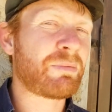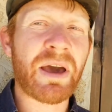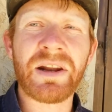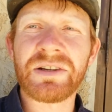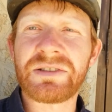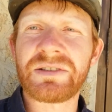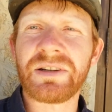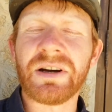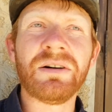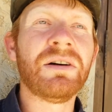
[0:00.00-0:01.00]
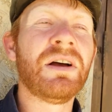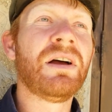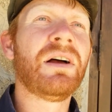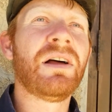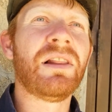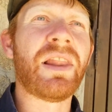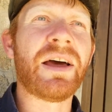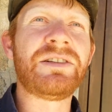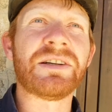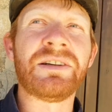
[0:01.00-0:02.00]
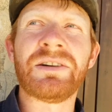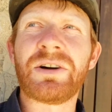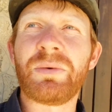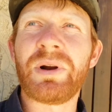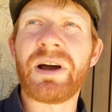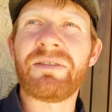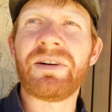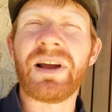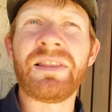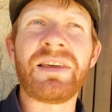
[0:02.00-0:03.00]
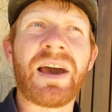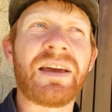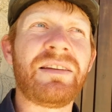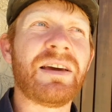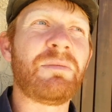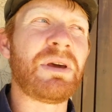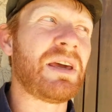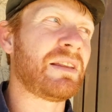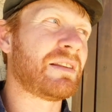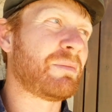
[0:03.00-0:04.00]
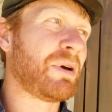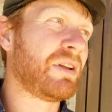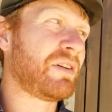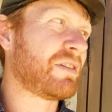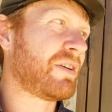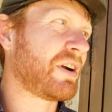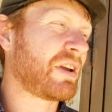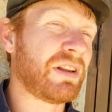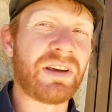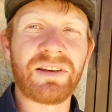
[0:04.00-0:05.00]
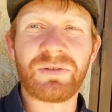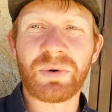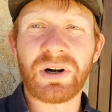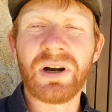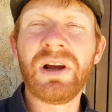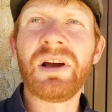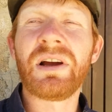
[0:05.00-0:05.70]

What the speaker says: Spanish, legend or whatever. And the idea being that the Pillars of Hercules were